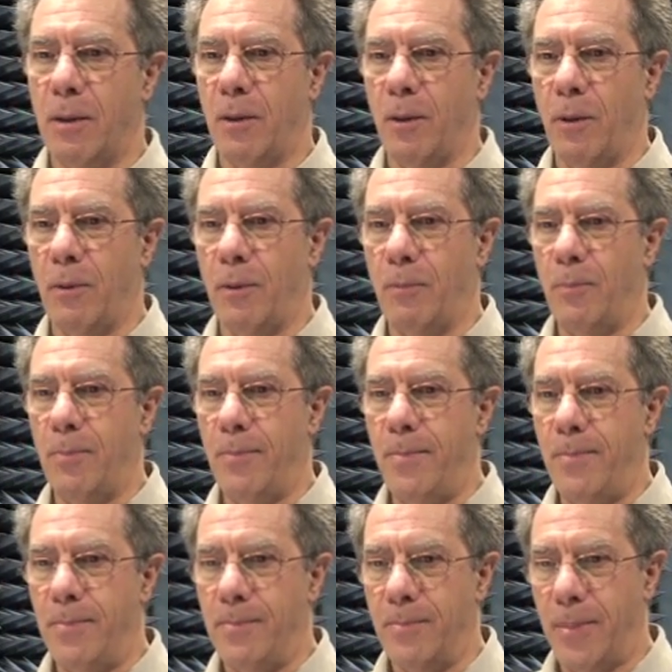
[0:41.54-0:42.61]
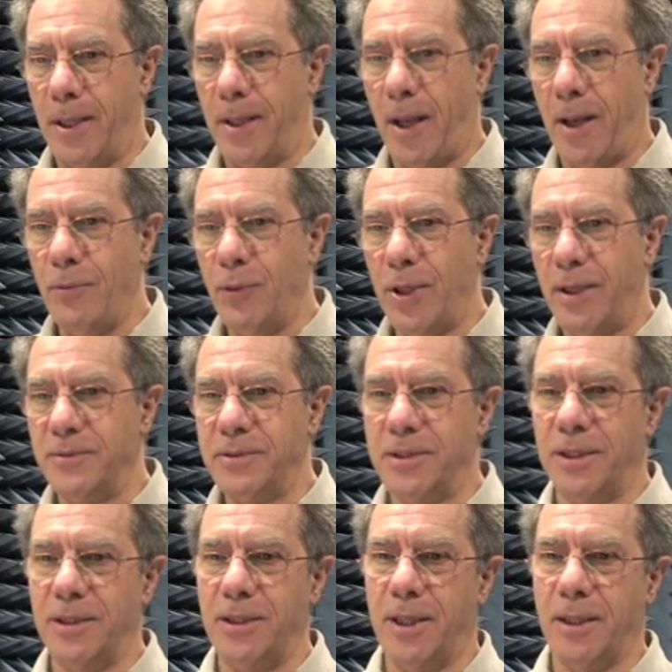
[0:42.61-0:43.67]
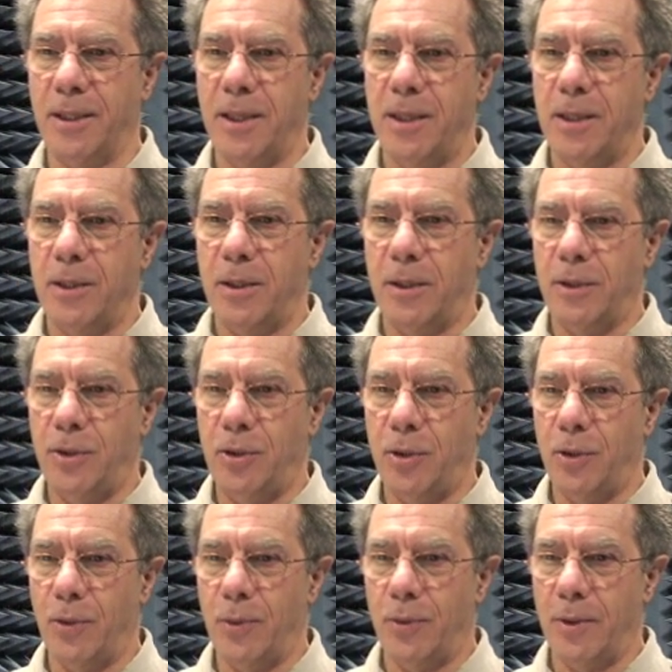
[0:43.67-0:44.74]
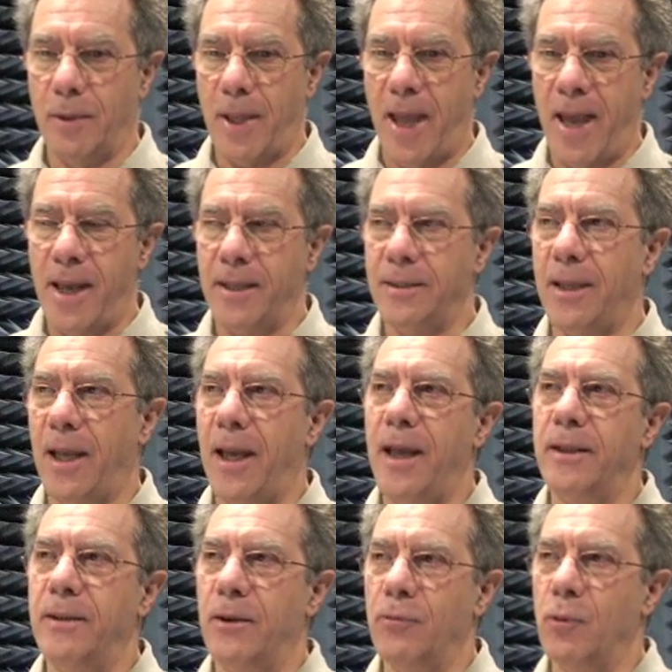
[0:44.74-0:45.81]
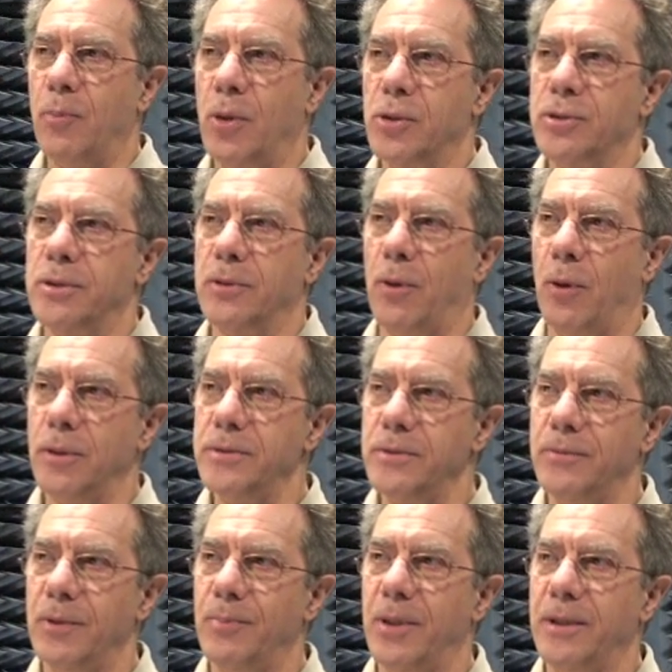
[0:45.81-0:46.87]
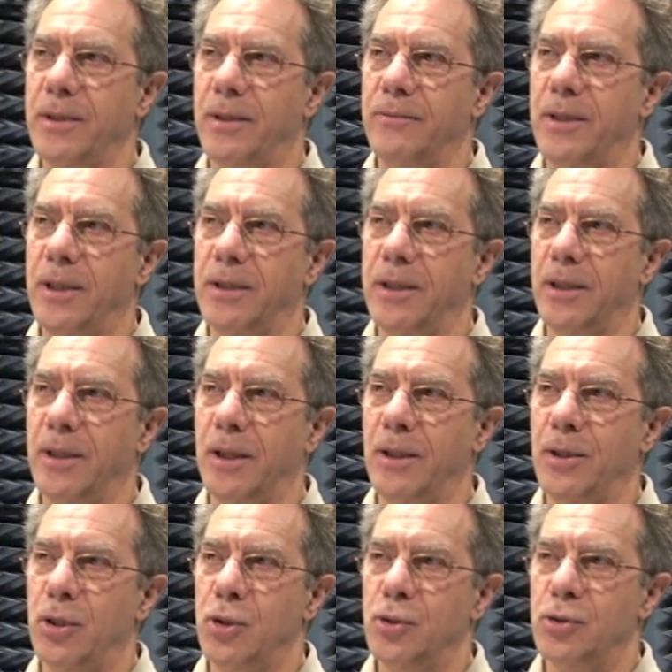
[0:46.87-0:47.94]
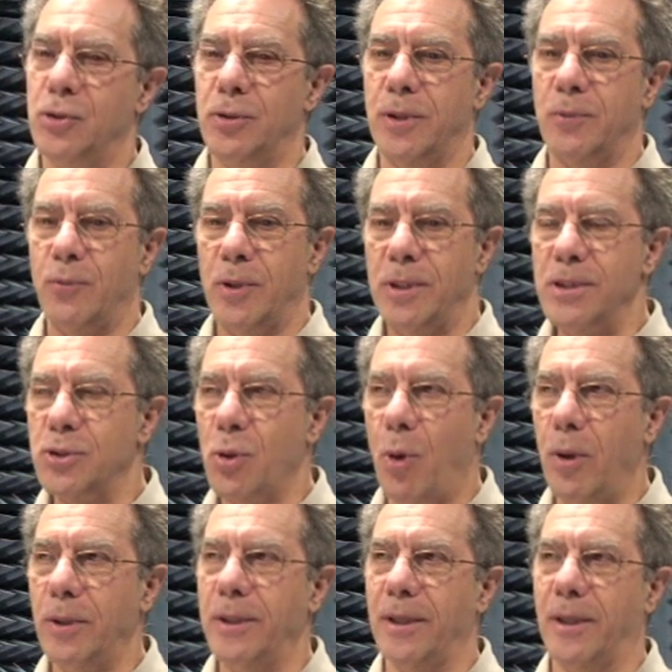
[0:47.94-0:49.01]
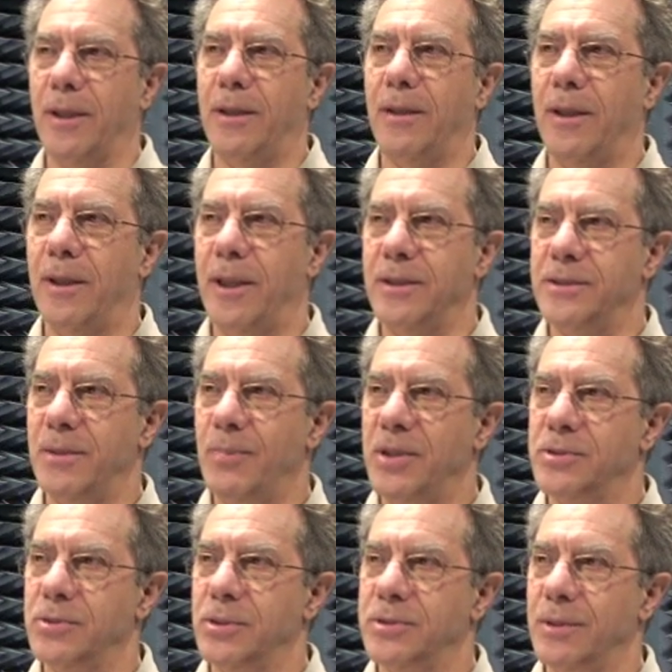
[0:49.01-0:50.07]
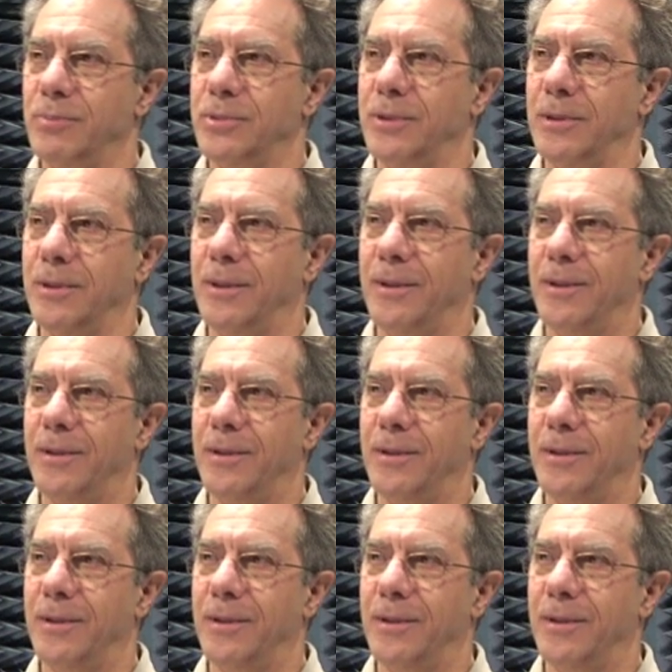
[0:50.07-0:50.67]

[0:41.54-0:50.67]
uh, but i would have said that you add the hand of a person also the part of the antenna so that when he's holding it has the best reception